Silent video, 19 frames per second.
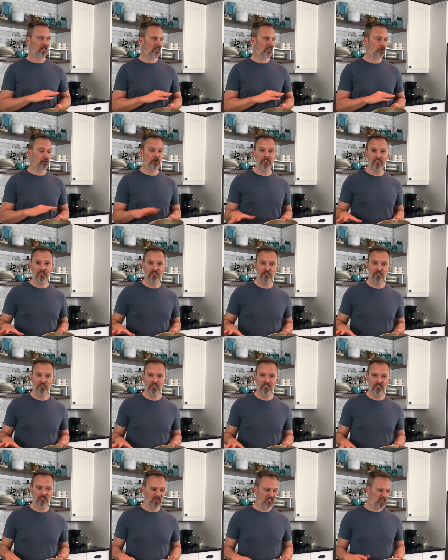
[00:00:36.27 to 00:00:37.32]
Cookie
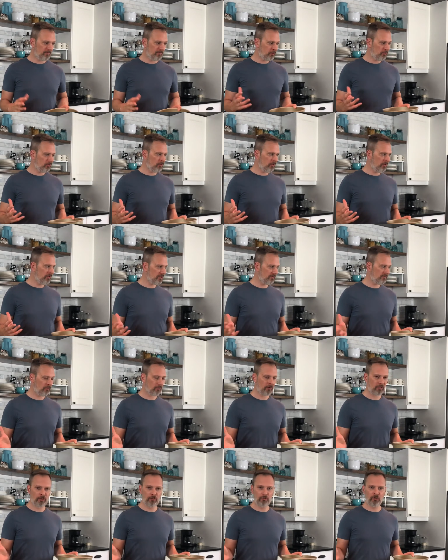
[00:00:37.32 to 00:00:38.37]
sheet. If you're doing this
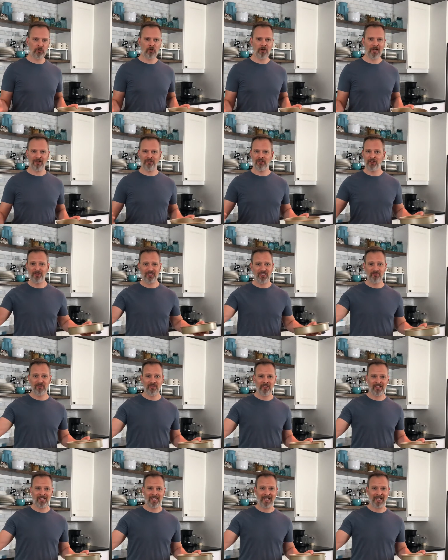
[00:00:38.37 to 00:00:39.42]
for a huge crowd though, even
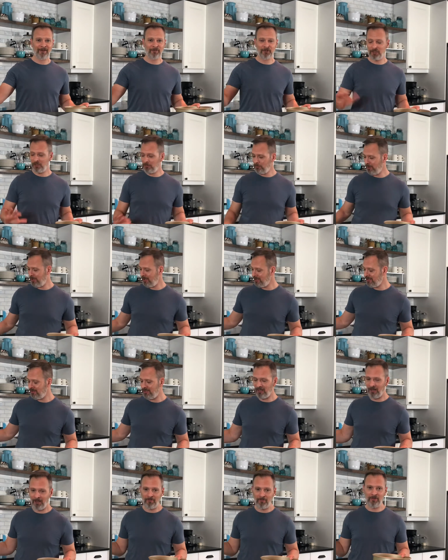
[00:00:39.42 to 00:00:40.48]
like a half sheet pan in
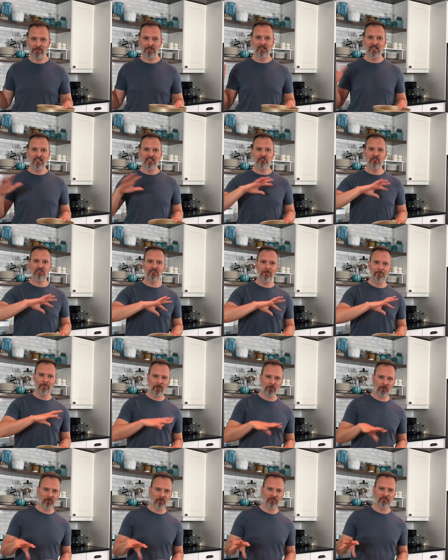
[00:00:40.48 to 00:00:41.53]
the oven just to
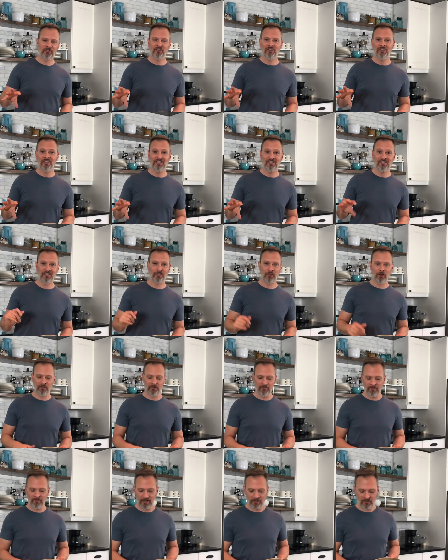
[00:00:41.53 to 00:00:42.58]
melt all the cheese and get all
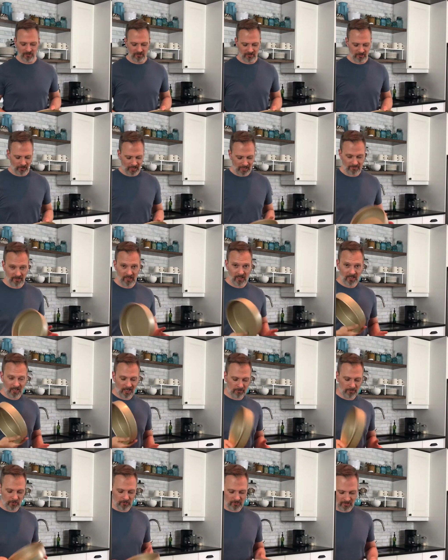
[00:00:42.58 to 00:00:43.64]
the veggies soft.
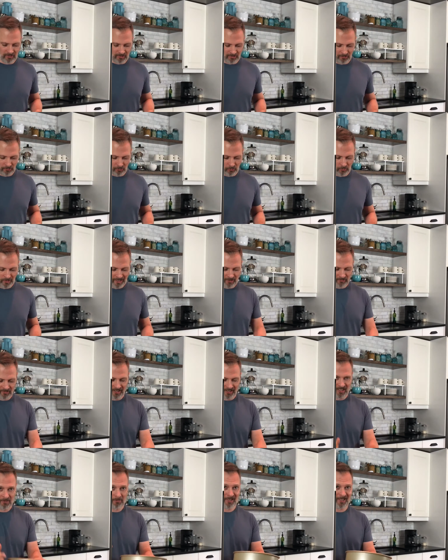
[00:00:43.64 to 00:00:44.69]
I'm using a little round
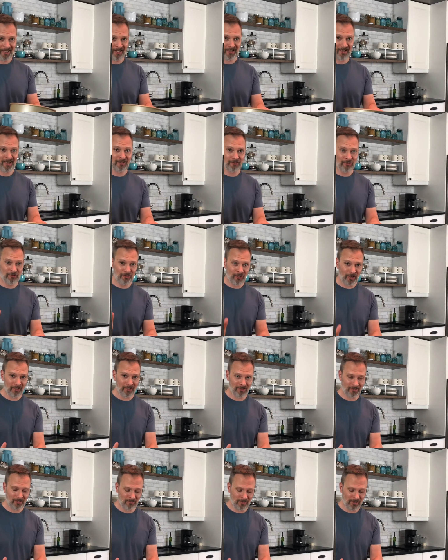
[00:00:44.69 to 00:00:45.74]
cake pan, and
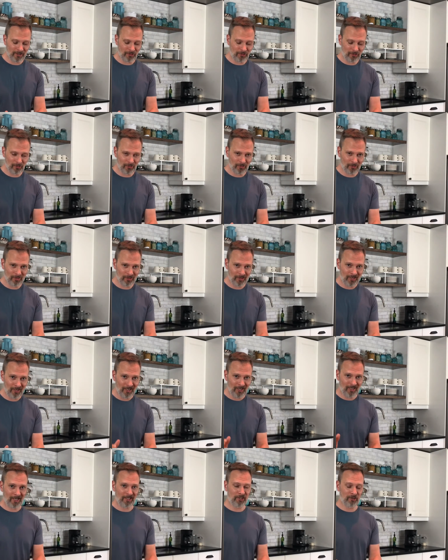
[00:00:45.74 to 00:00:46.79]
just to make sure
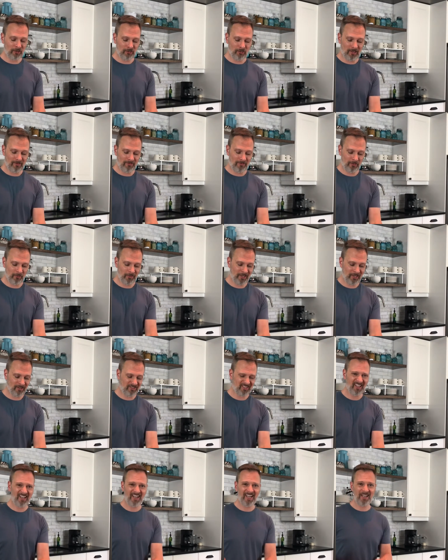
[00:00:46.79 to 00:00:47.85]
I don't go off the rails,
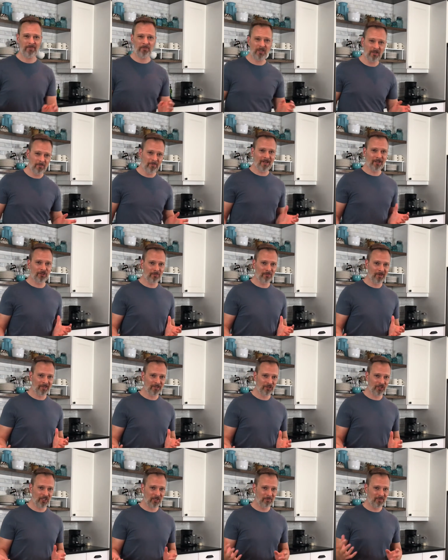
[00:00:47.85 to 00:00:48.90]
I am gonna measure my
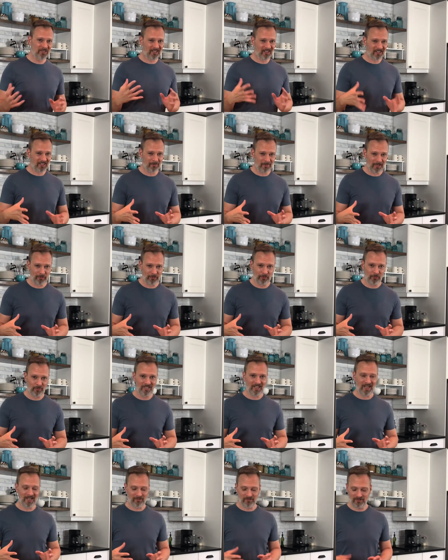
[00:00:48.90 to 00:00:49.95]
chips. I like about
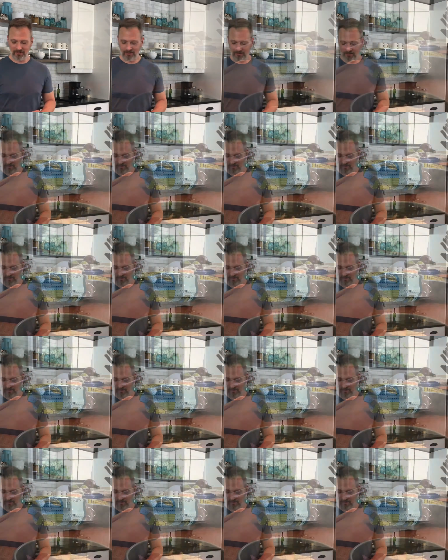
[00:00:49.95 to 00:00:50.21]
3 ounces.